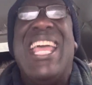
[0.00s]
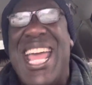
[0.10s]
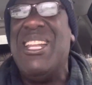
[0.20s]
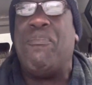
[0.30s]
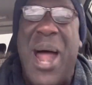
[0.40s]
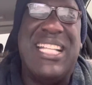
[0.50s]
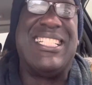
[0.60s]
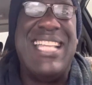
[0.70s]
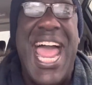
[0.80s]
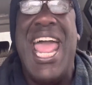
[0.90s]
In the
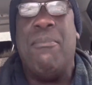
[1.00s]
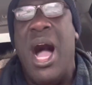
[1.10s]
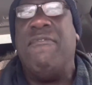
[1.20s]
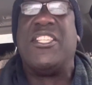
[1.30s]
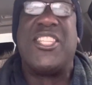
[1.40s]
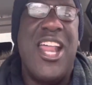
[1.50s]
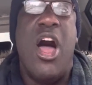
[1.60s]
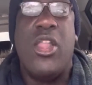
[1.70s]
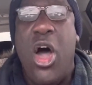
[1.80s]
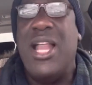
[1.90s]
precious name of his Son,
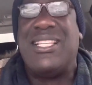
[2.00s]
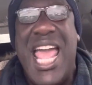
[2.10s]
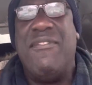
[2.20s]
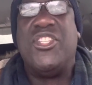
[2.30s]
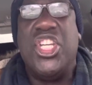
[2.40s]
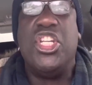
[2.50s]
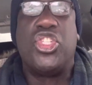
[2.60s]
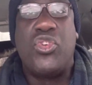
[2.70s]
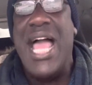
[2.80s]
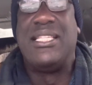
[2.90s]
our Lord and Savior, Jesus
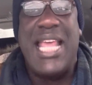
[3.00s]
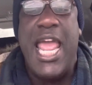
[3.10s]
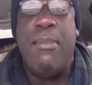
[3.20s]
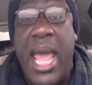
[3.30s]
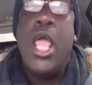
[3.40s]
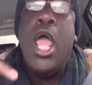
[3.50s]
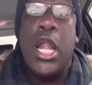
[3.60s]
Christ, amen.